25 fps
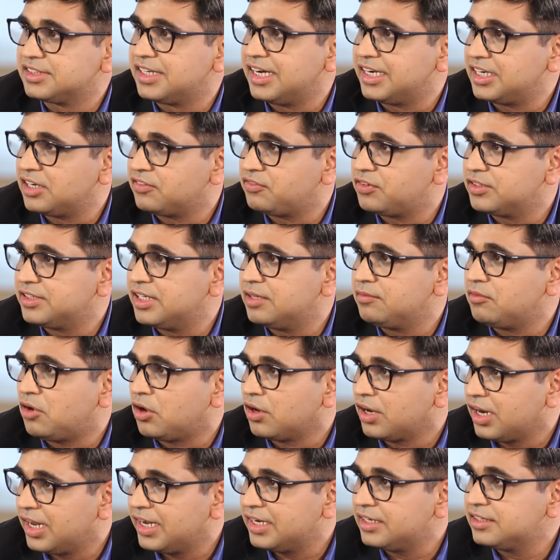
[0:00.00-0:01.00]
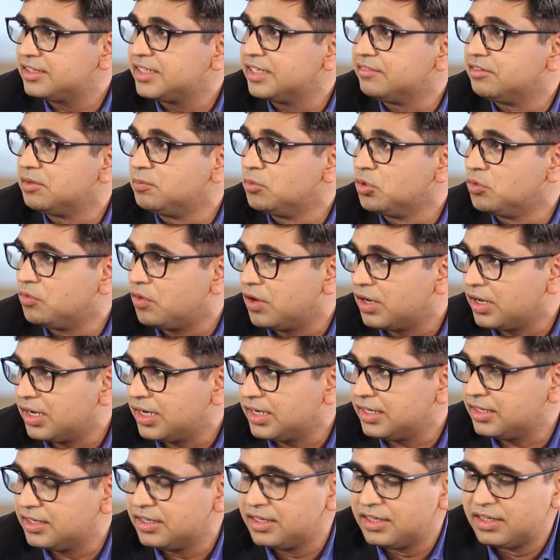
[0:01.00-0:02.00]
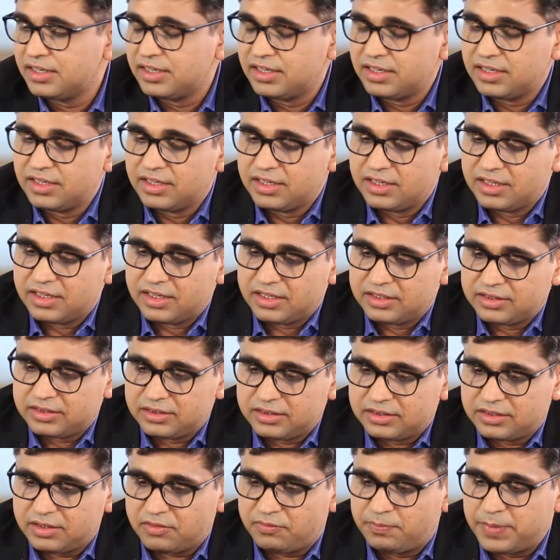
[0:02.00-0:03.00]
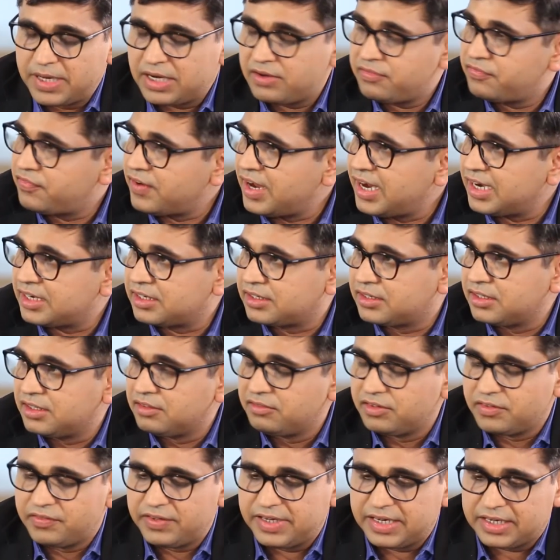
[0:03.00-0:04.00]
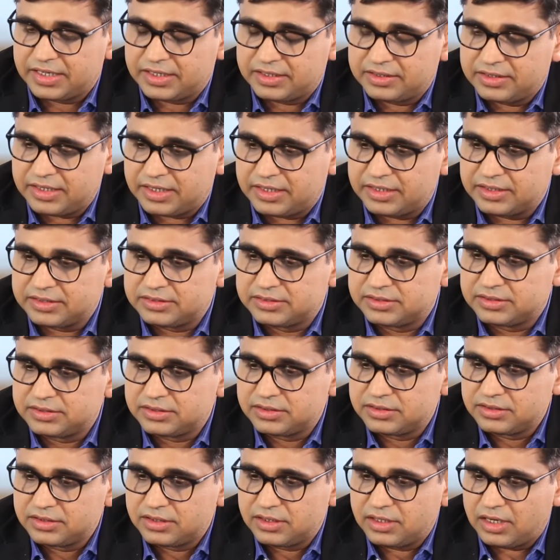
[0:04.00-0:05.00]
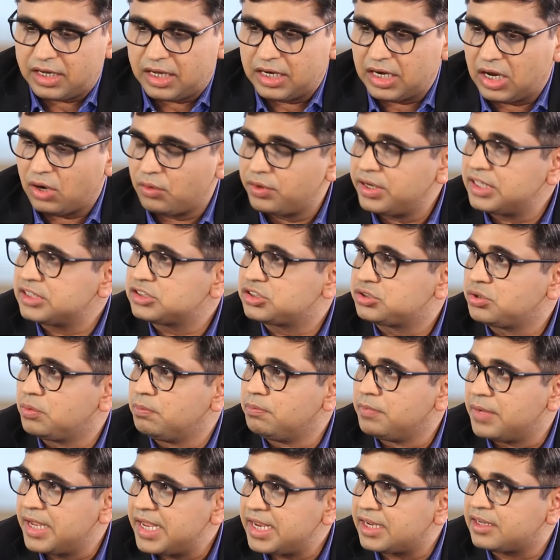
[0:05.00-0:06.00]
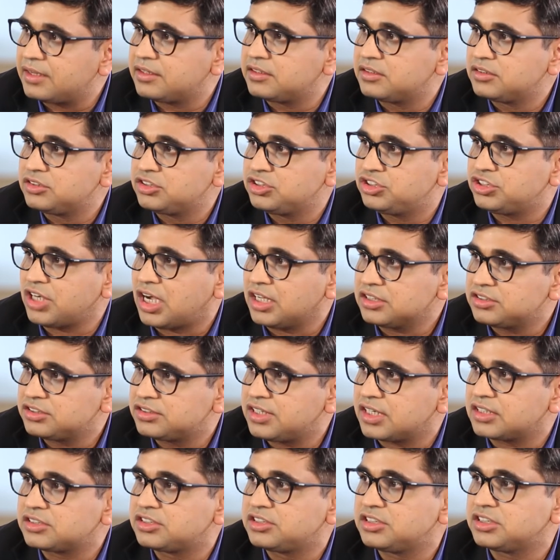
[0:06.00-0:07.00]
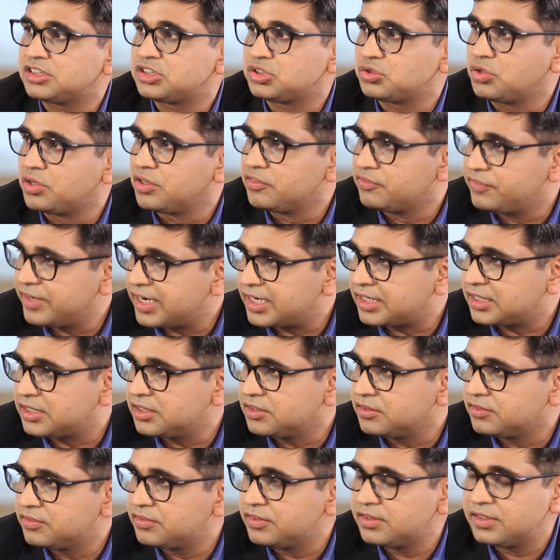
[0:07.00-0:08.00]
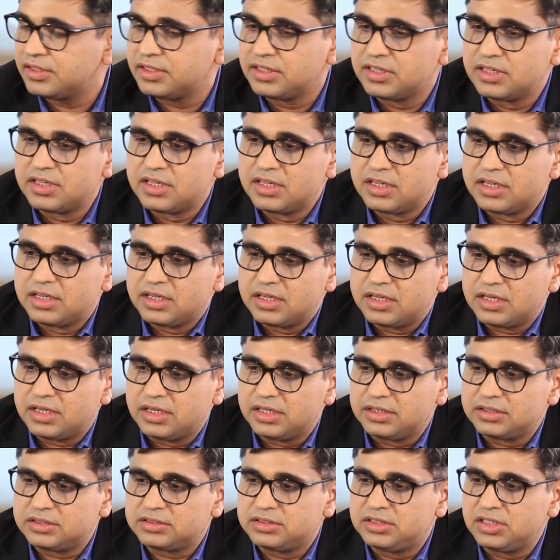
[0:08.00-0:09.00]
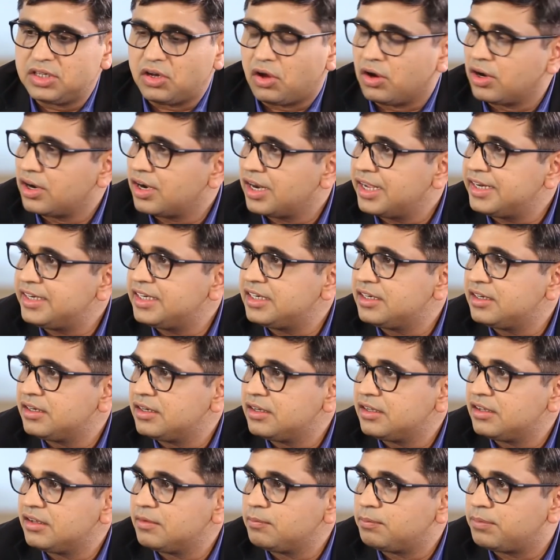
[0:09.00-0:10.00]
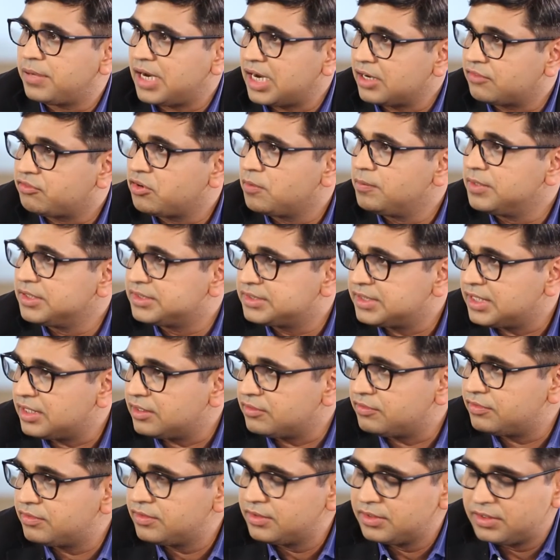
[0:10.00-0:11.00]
greater for them online, they will move online. The big factor, Vivek, that has allowed us to make charge structures so effective is the online platform itself.